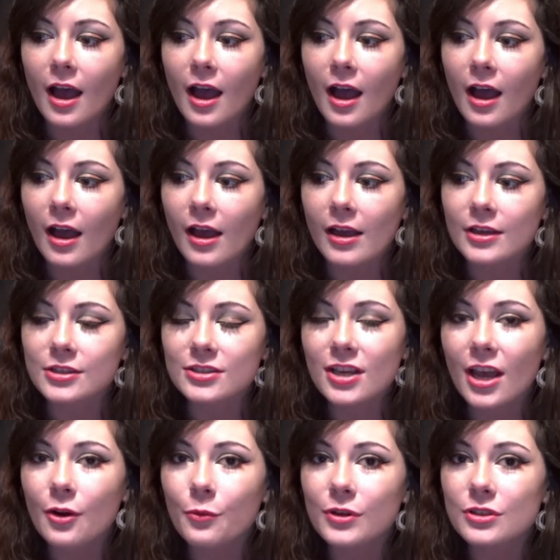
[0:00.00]
I just
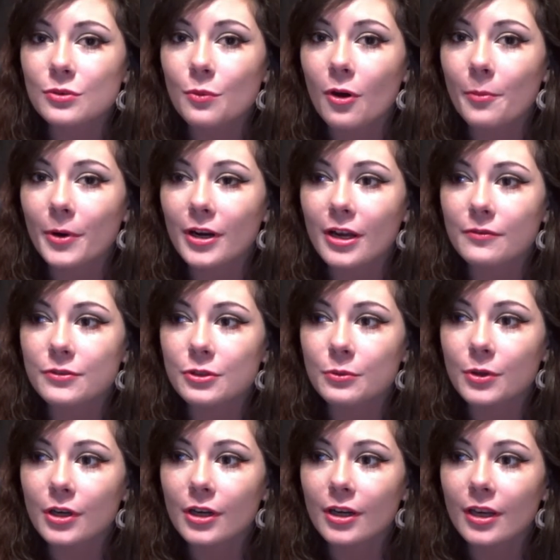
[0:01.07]
kind of went to Walmart after
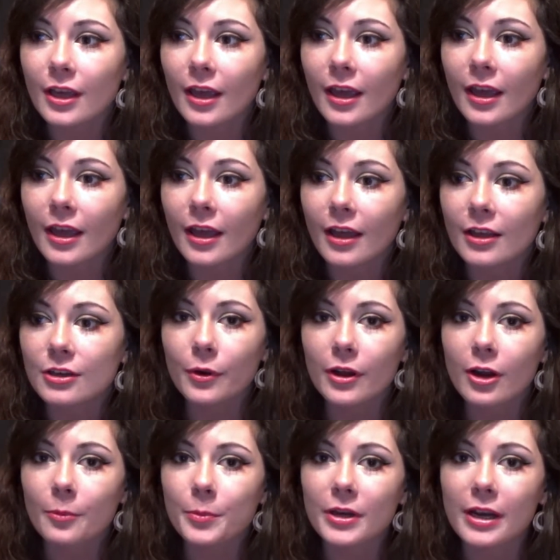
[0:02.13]
work and
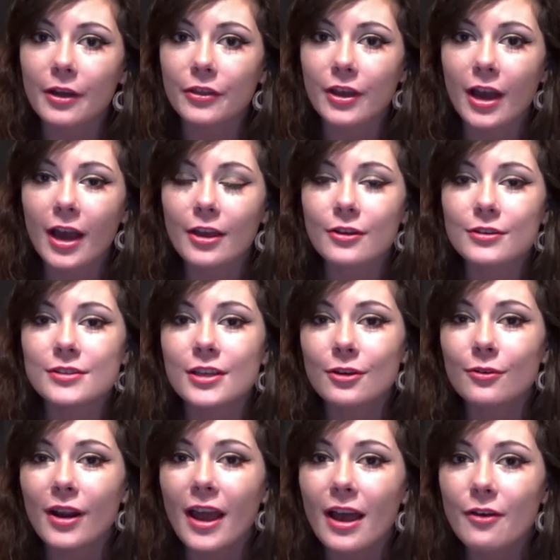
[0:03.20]
went up and down the aisles. They
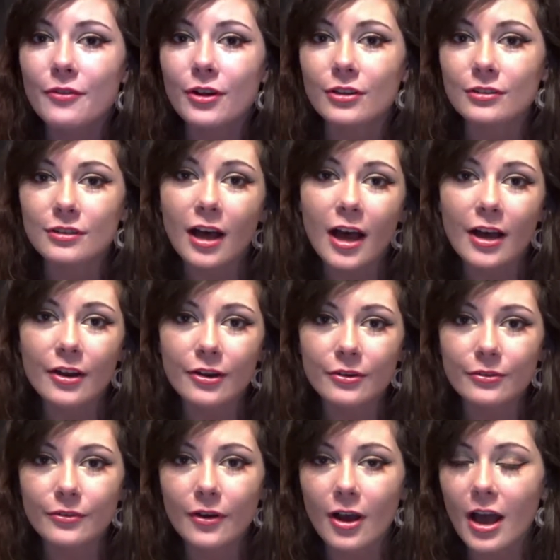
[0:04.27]
don't have a lot
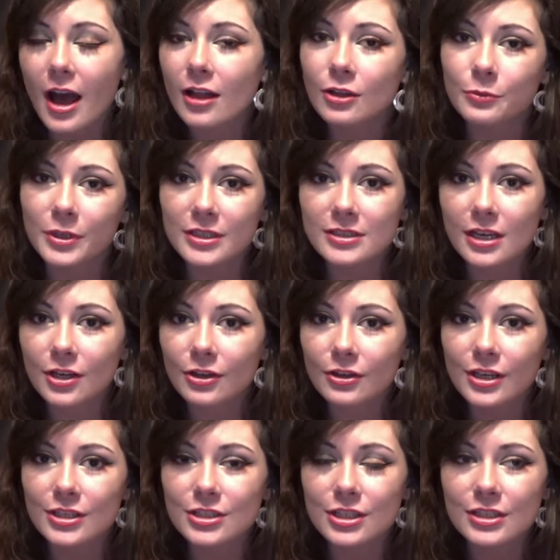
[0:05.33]
of Halloween
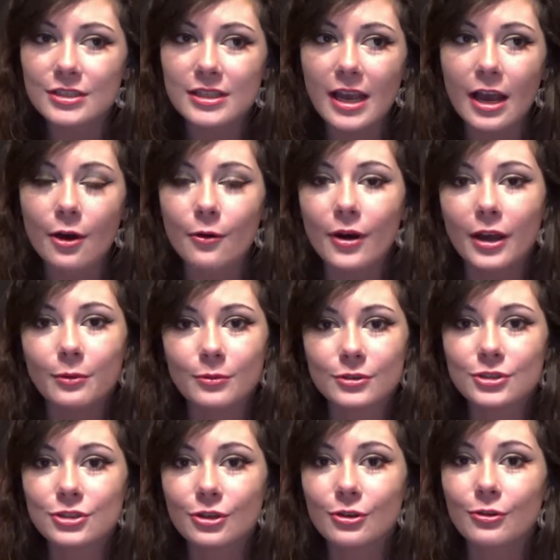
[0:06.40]
decorations out. I will
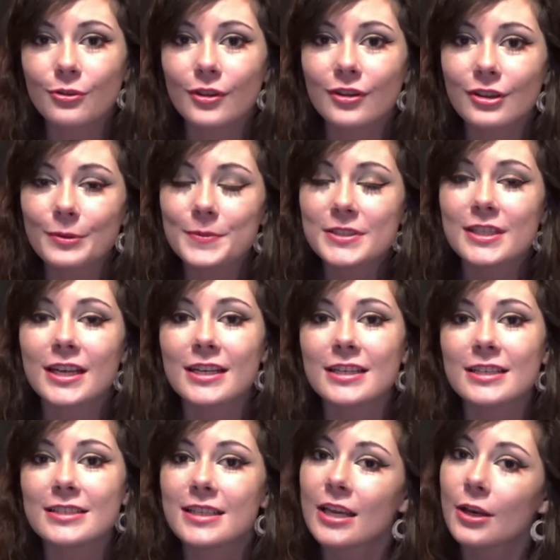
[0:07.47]
show you the clips that I
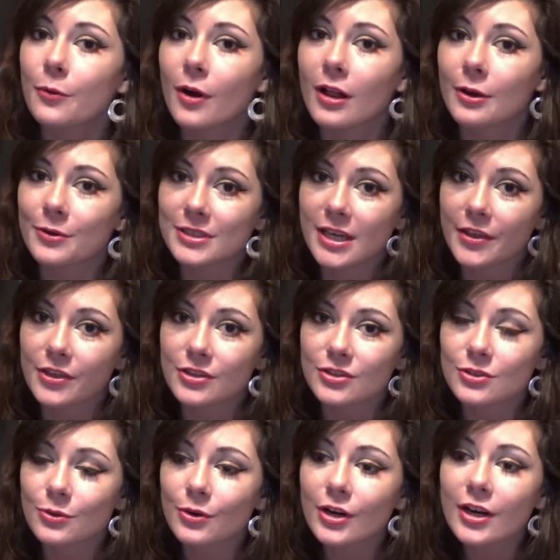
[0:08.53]
did take while I was at the
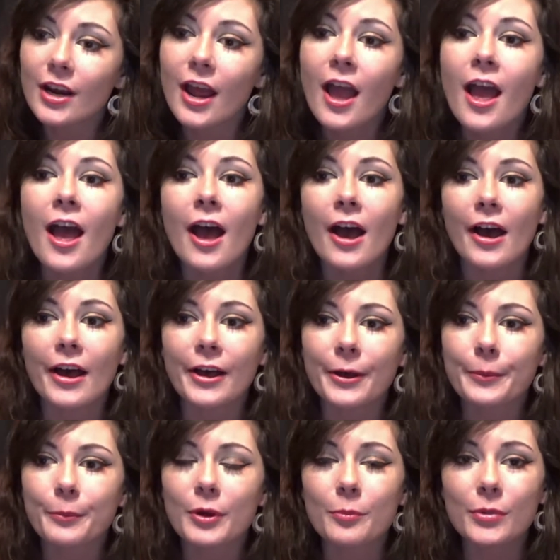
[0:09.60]
store.
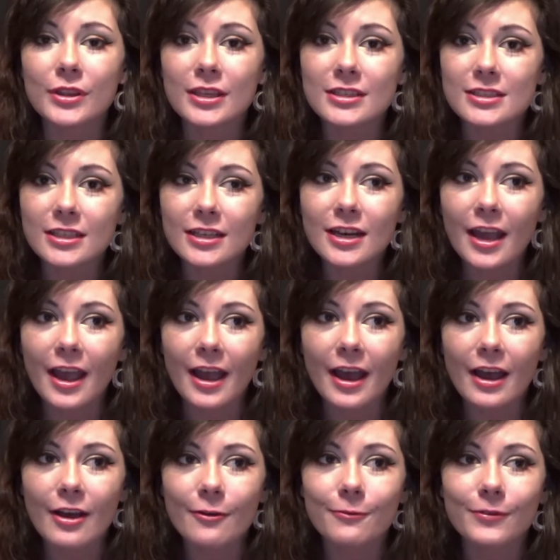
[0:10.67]
But they did
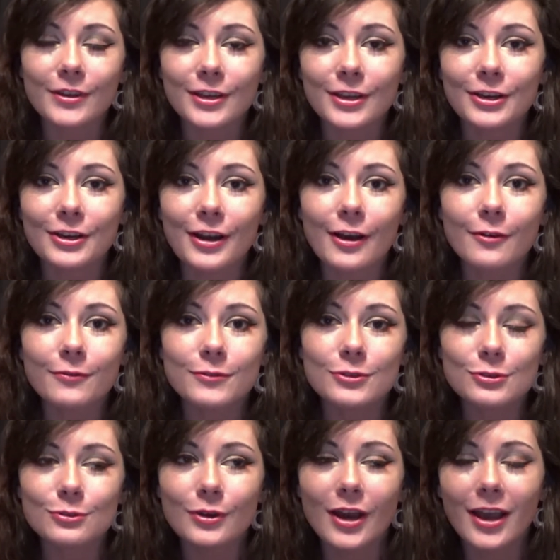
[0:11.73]
have enough
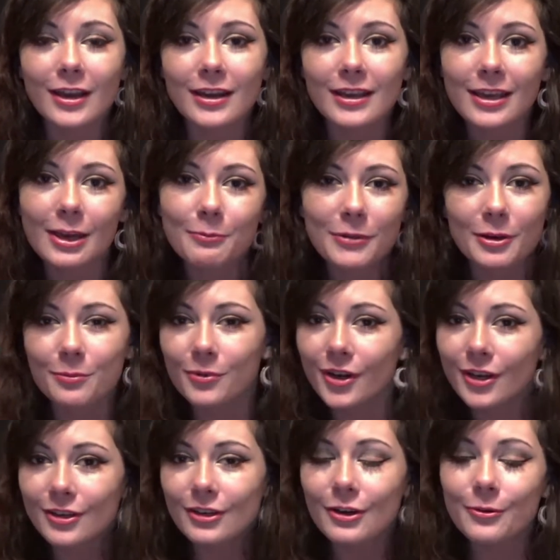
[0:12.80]
to kind of get my
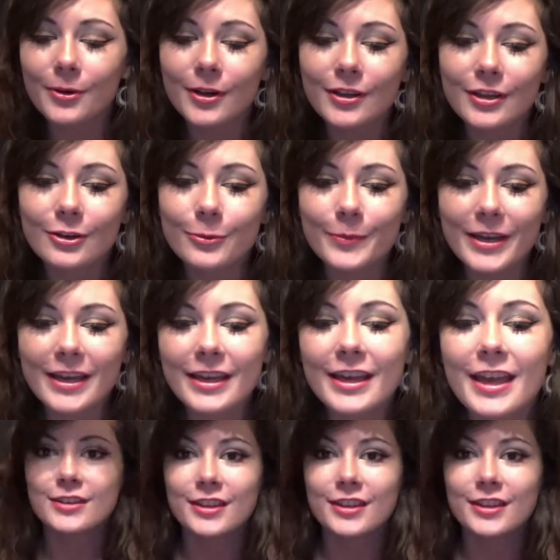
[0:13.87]
brain going a little bit.